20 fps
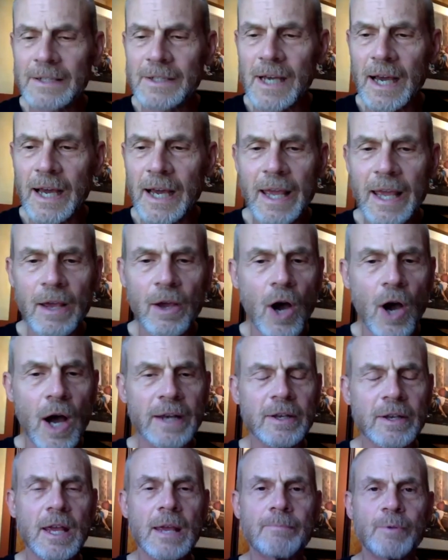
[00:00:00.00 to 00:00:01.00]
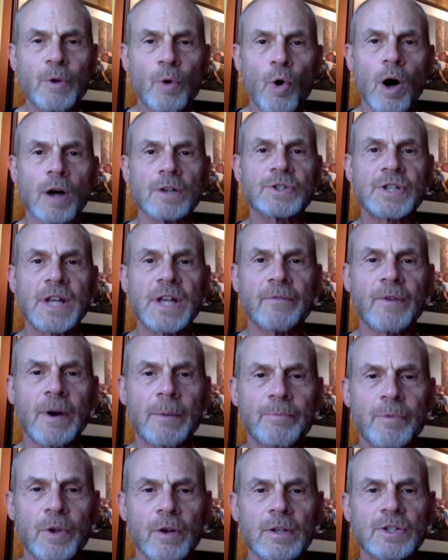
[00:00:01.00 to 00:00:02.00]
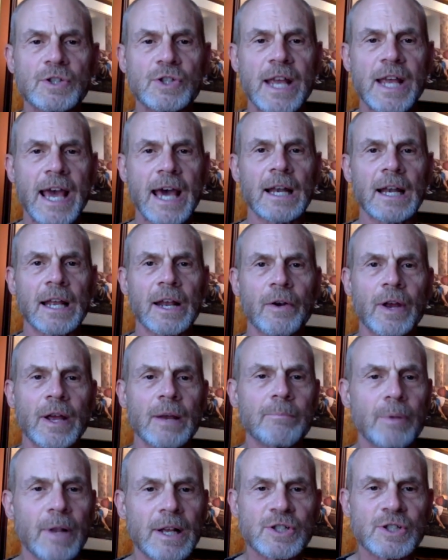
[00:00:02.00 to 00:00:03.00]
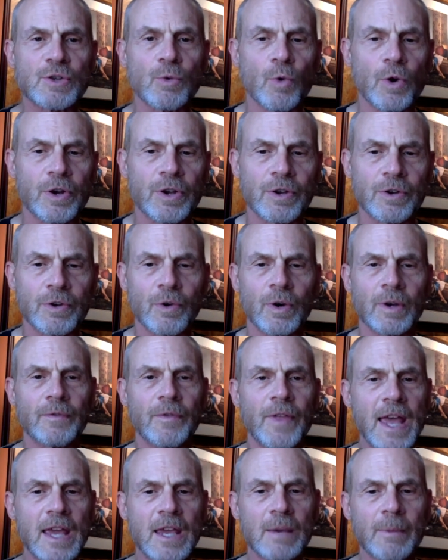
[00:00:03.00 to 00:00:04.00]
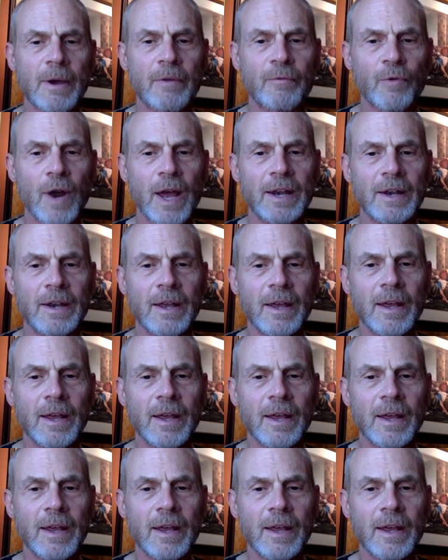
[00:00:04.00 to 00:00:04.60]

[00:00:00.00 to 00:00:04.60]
hey, God keep you all safe up there in the Seattle area and bless the work you're doing. Thank you, my friend.